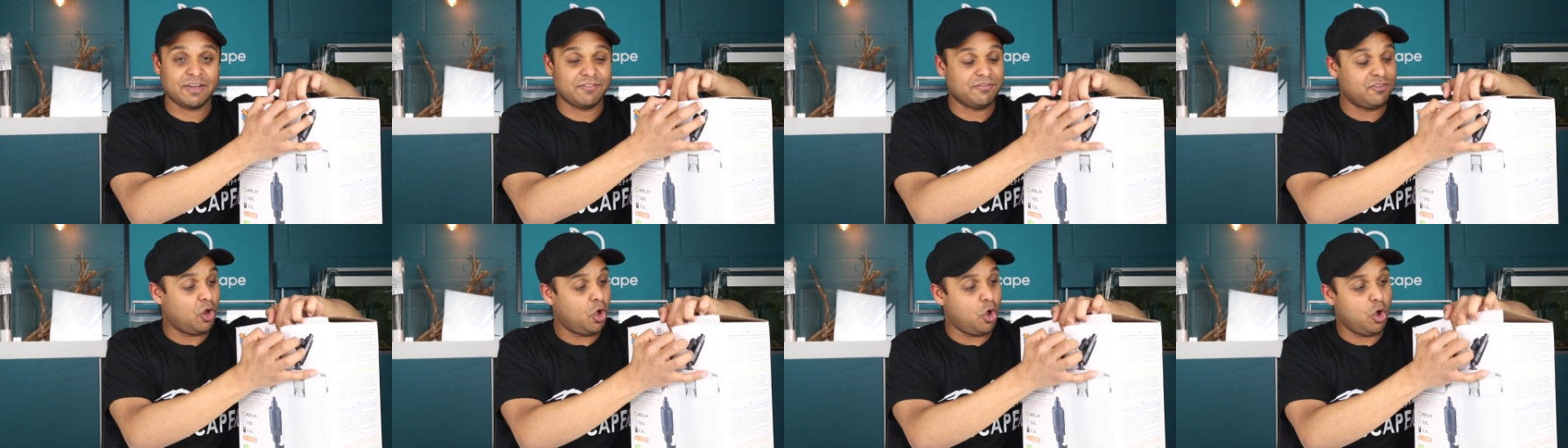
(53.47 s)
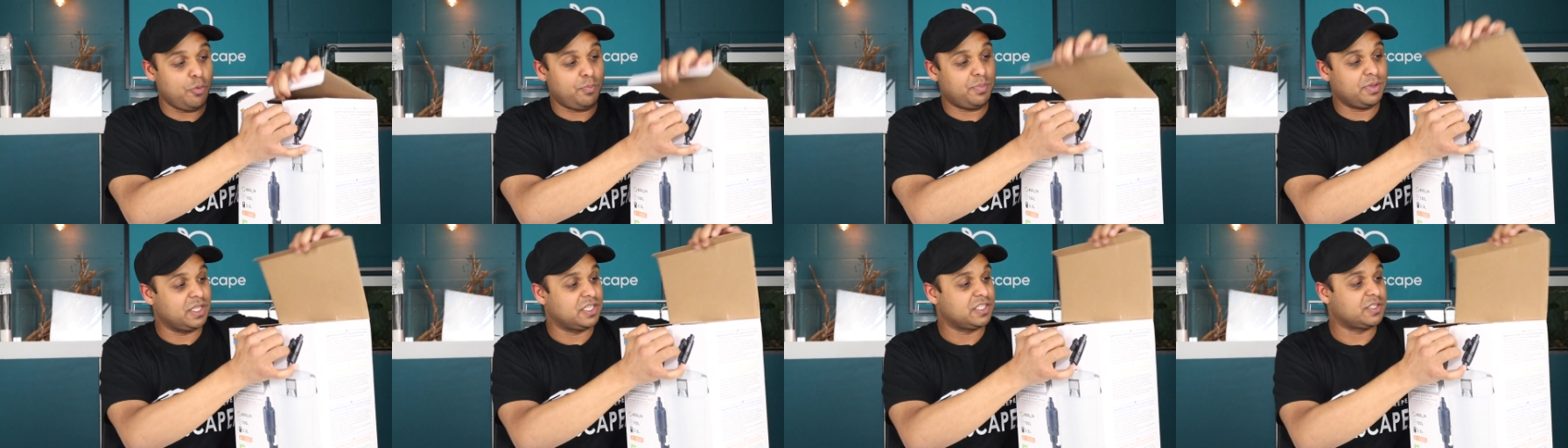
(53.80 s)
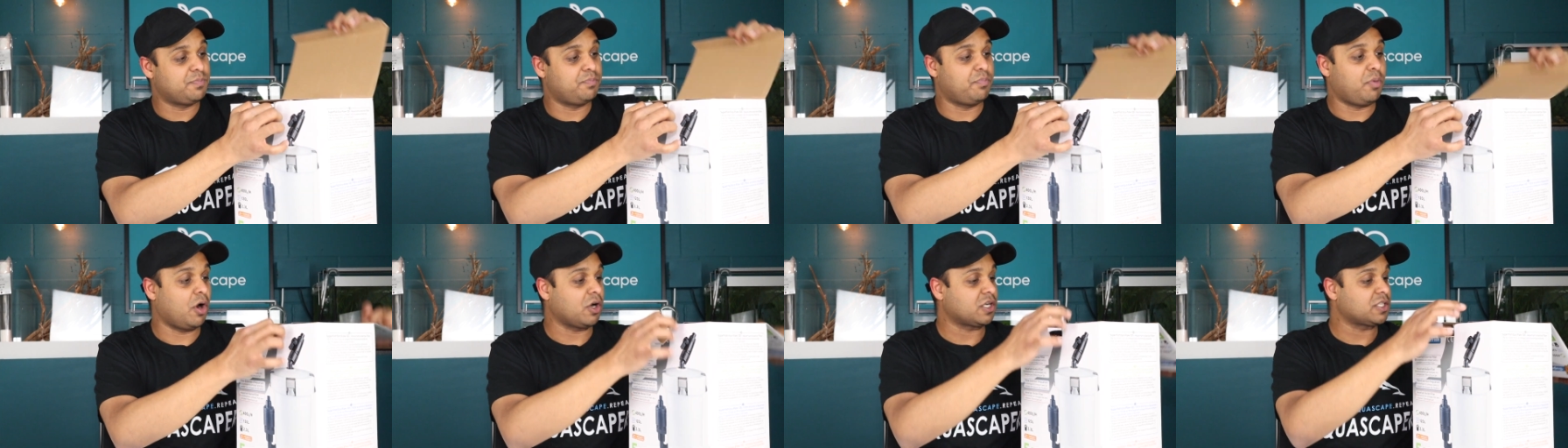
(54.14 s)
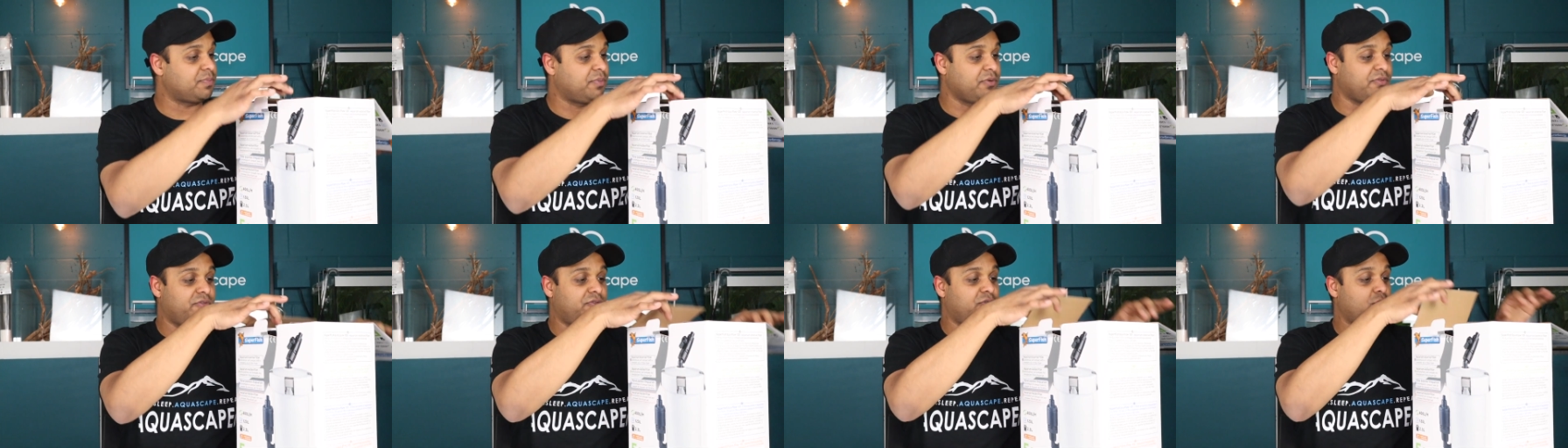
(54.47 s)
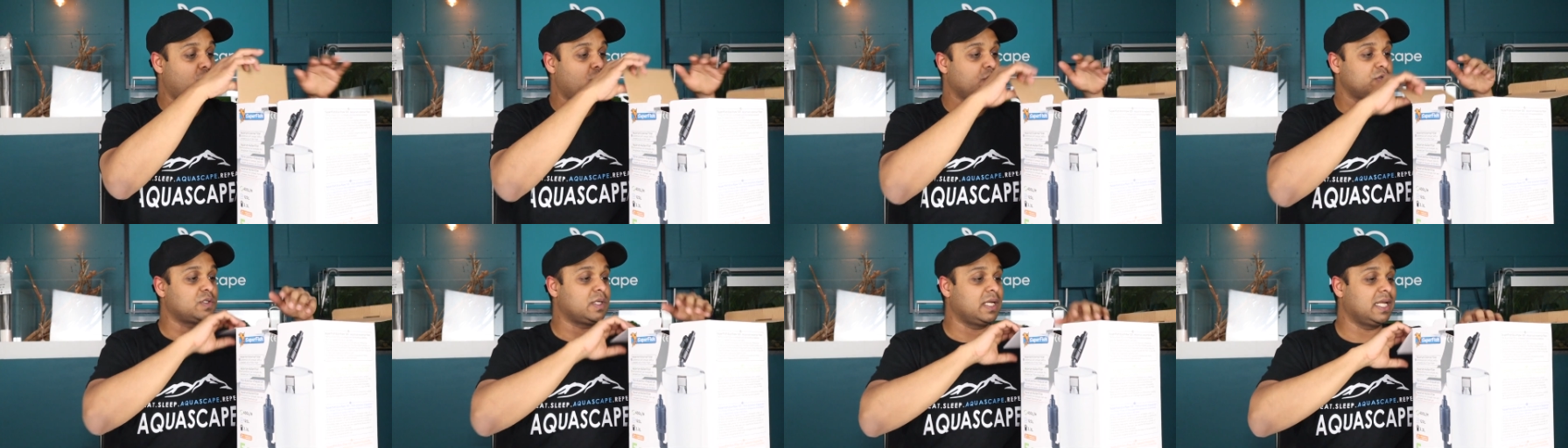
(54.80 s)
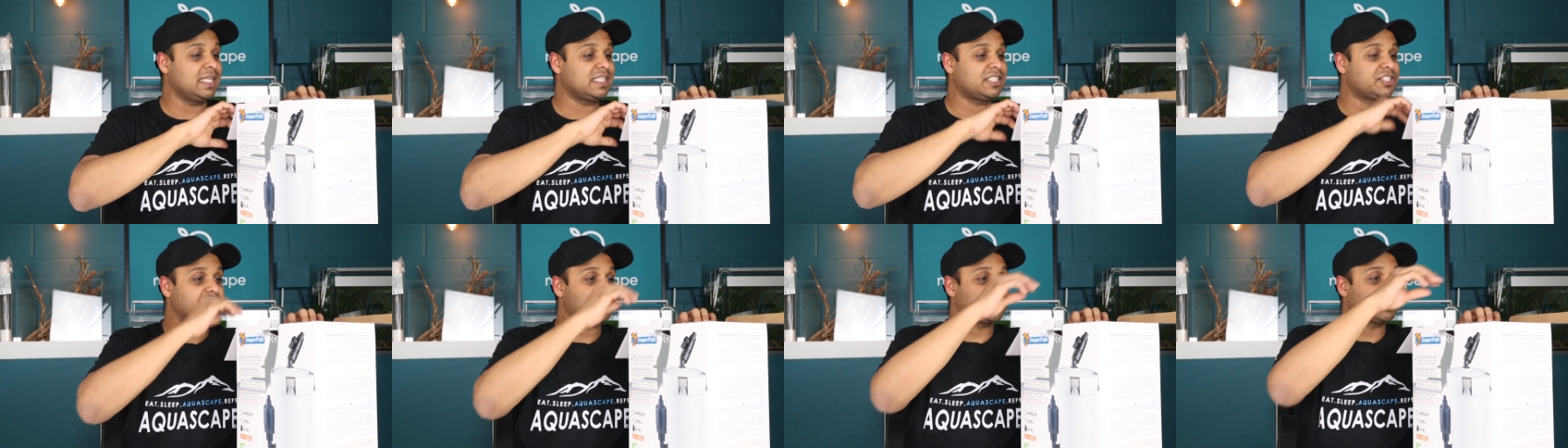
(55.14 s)
I've not opened this box before, so
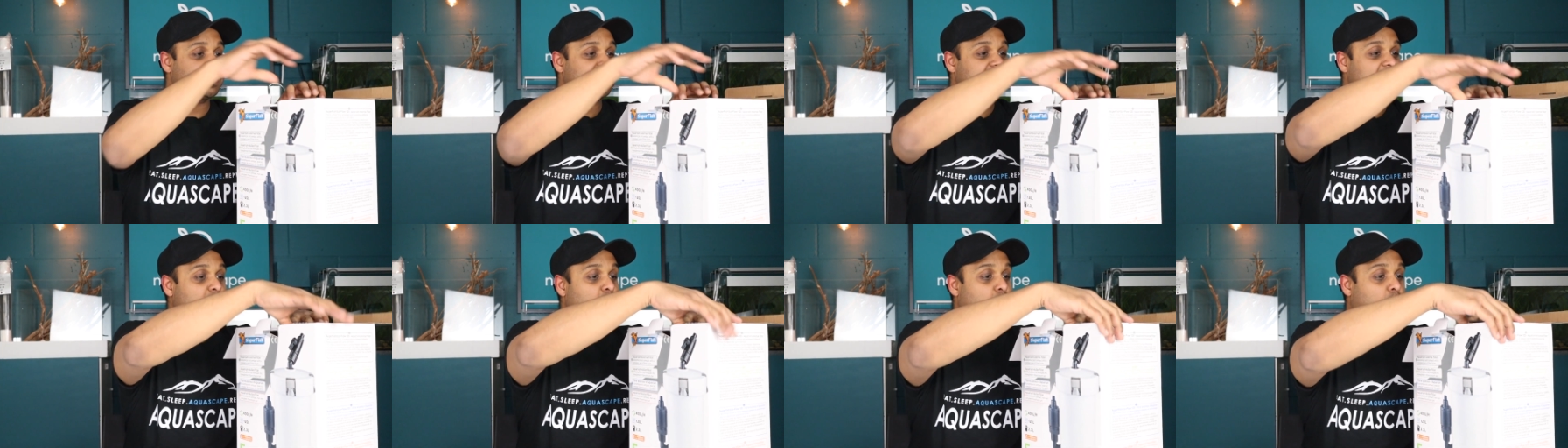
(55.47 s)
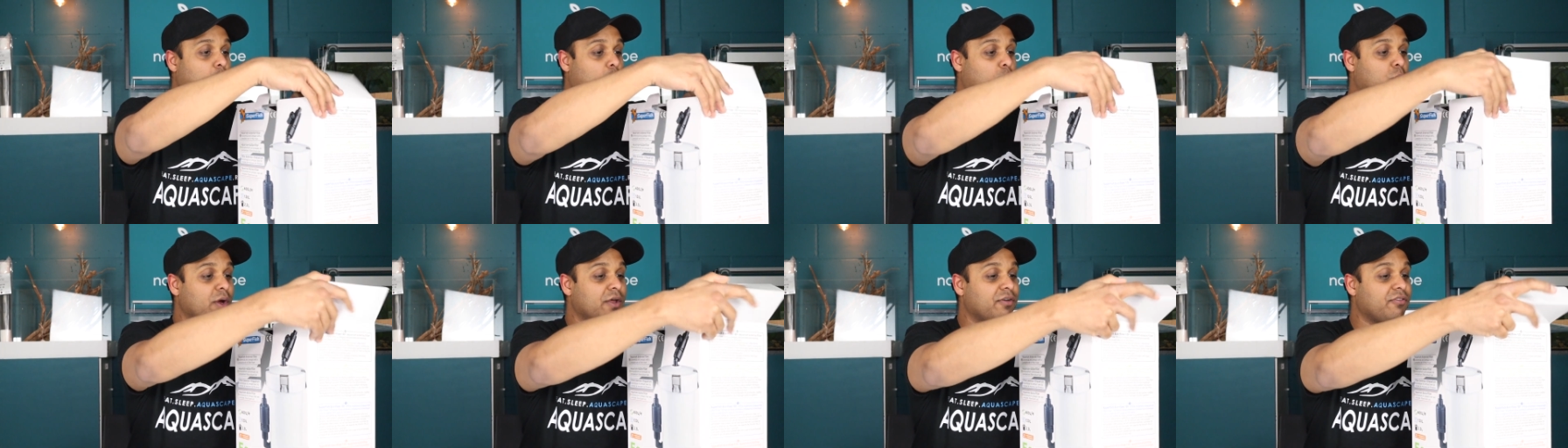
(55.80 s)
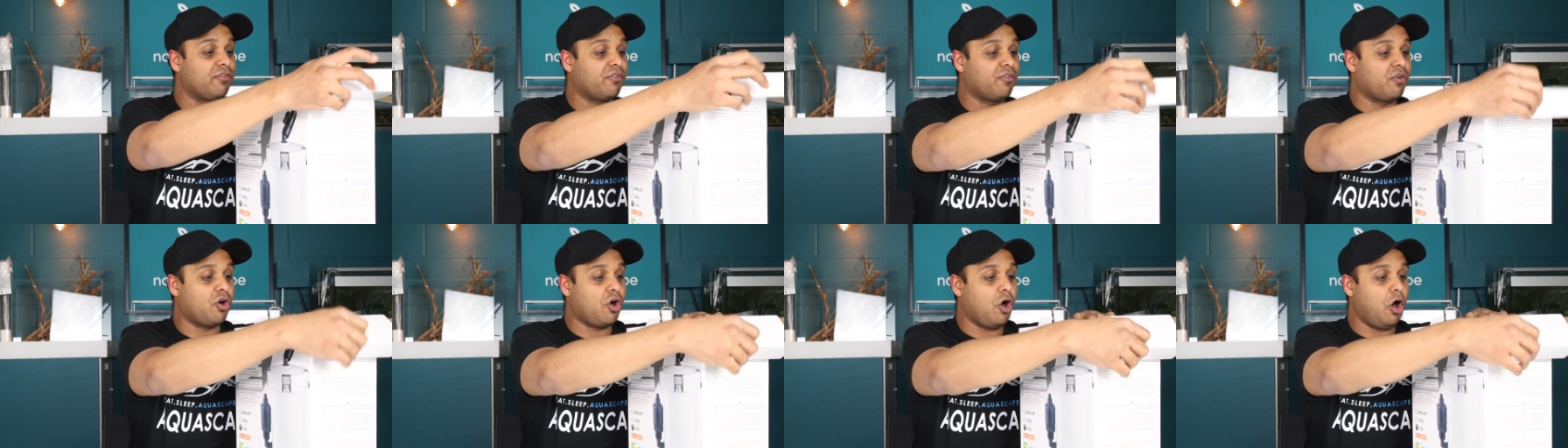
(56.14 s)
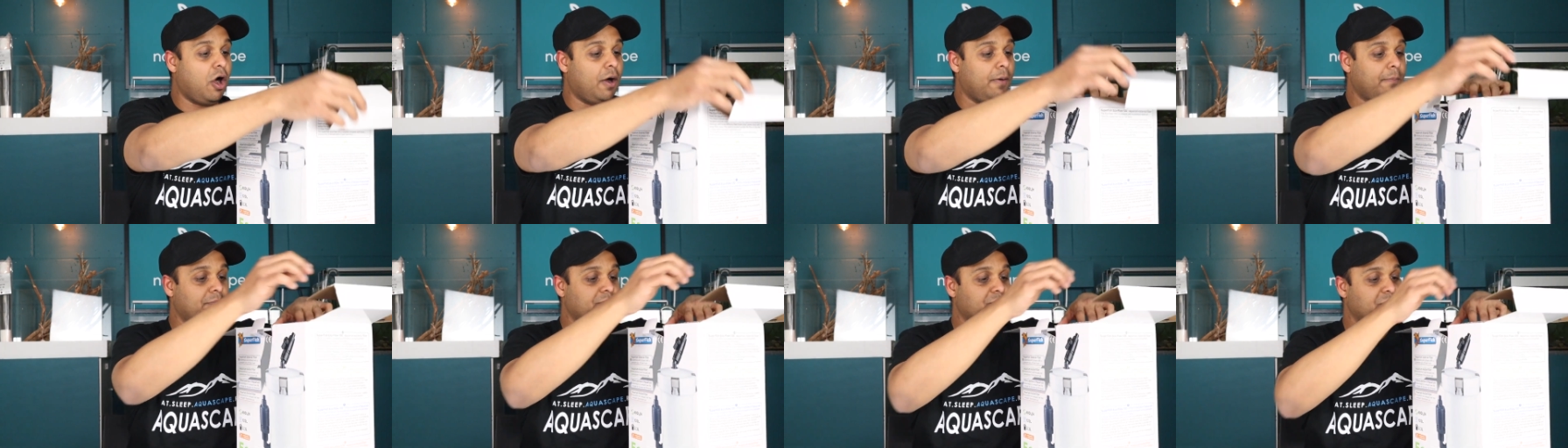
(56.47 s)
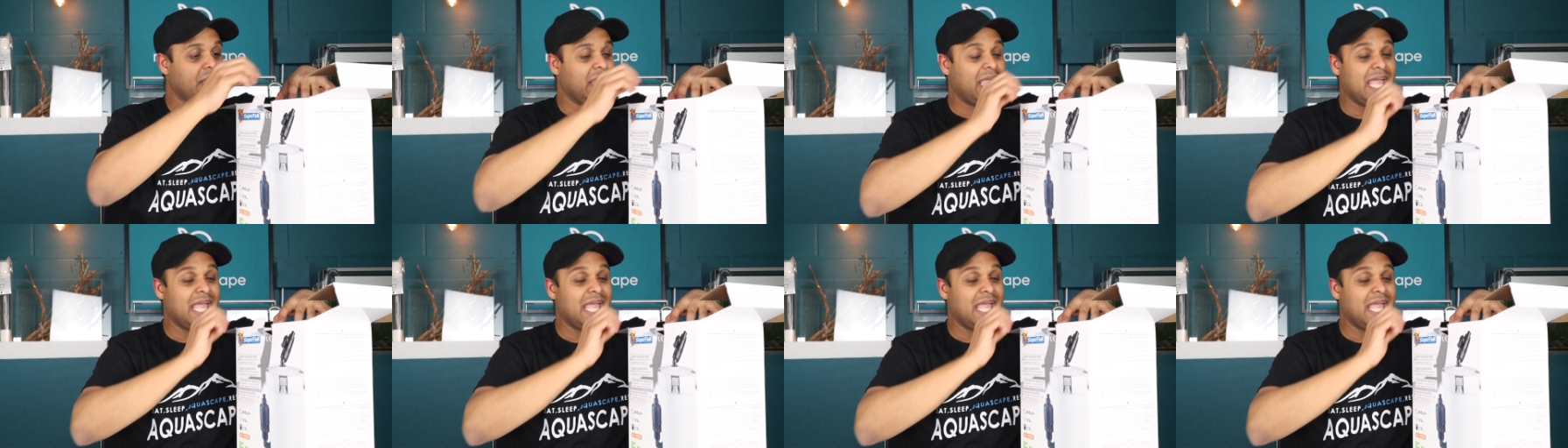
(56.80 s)
let's just see what we've got.